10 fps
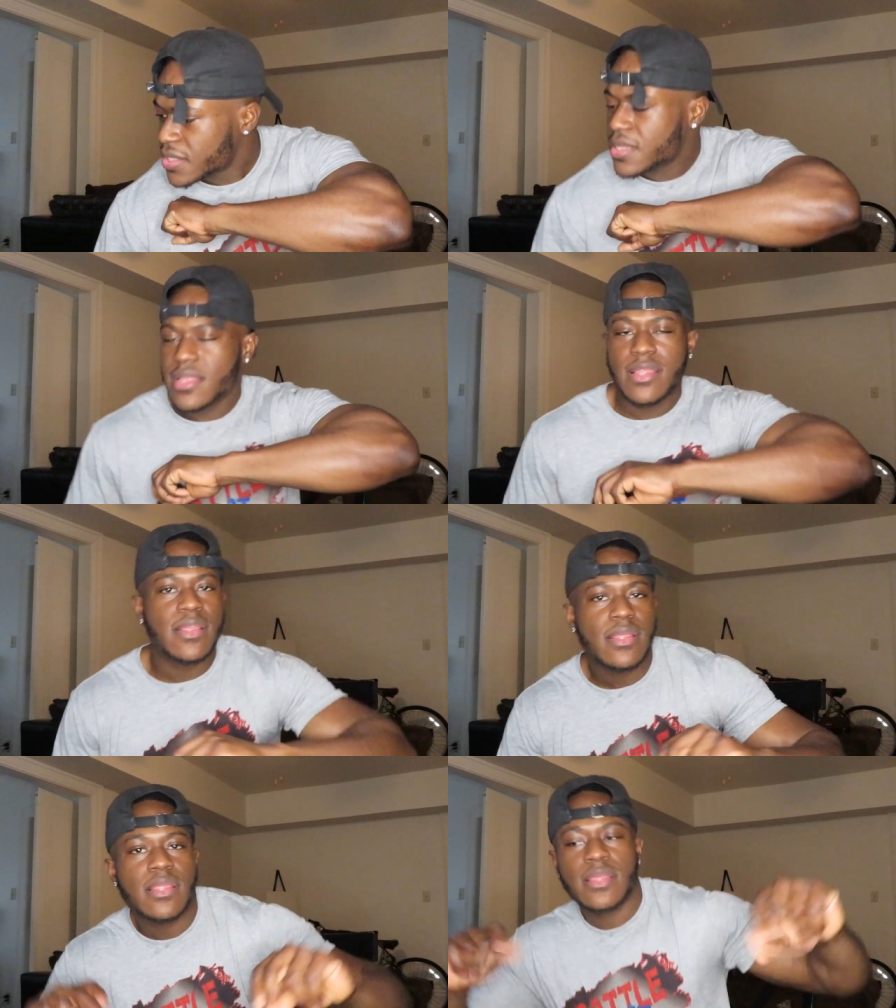Uh,
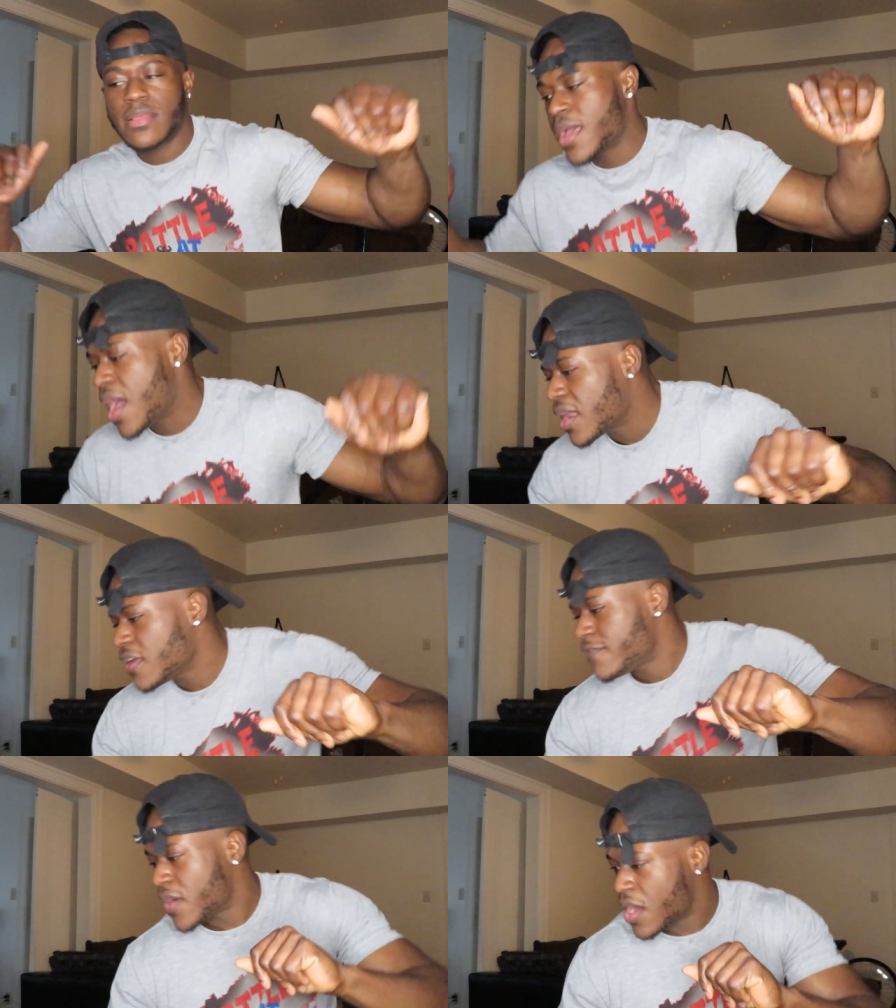uh,
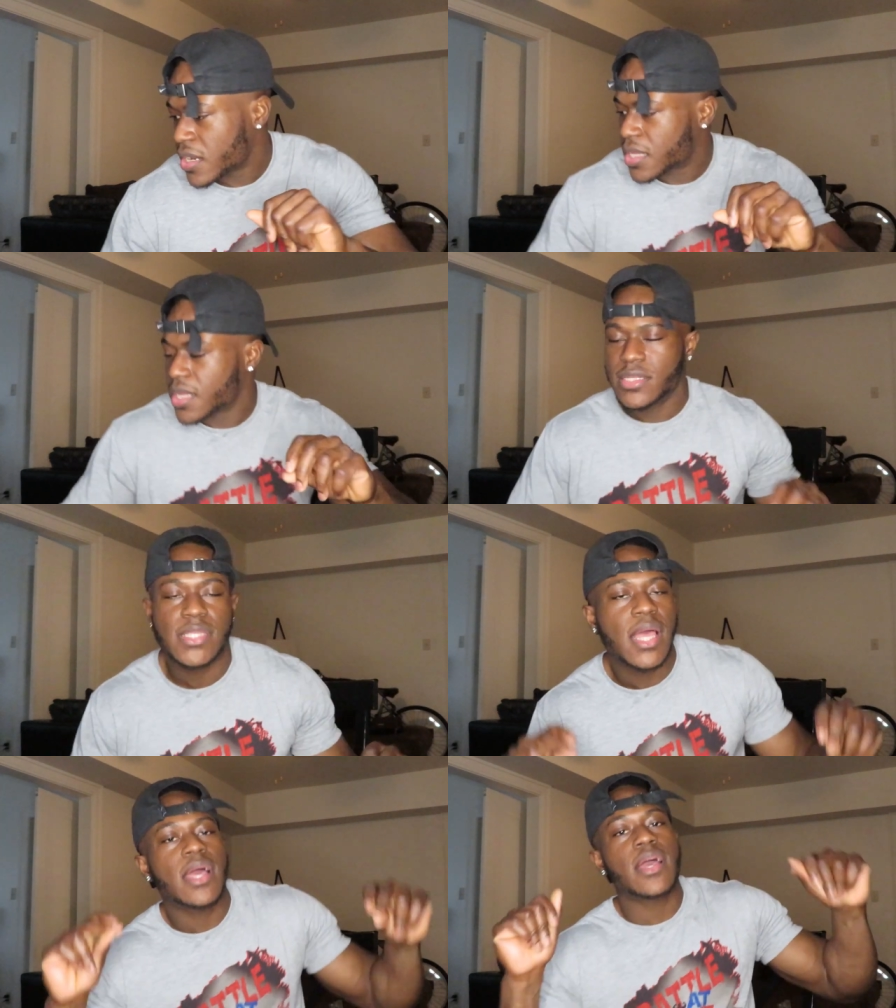ready for the good
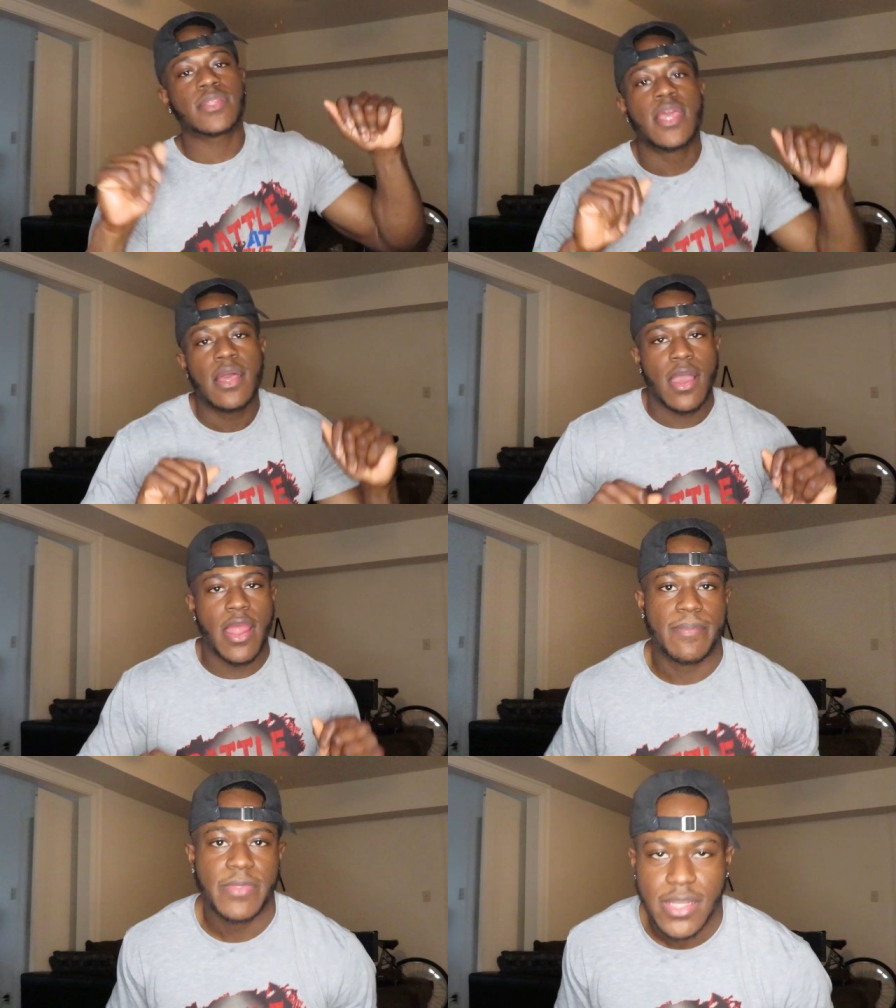time. All
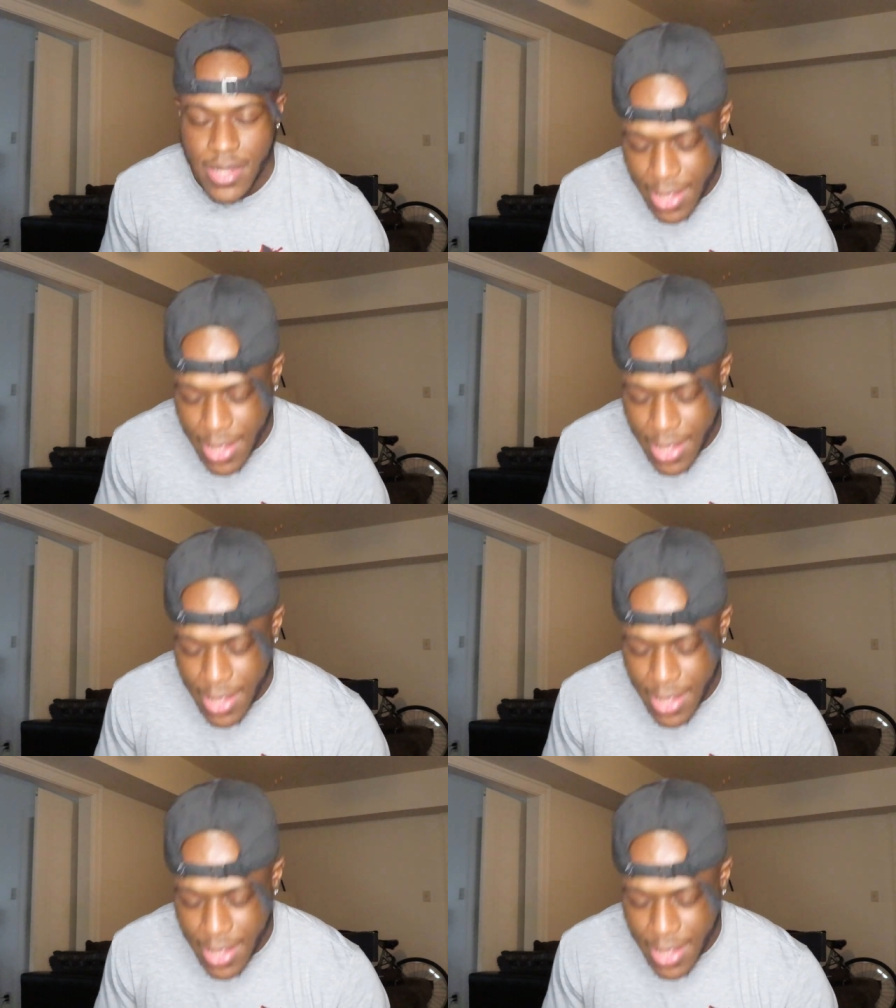right, I'm done.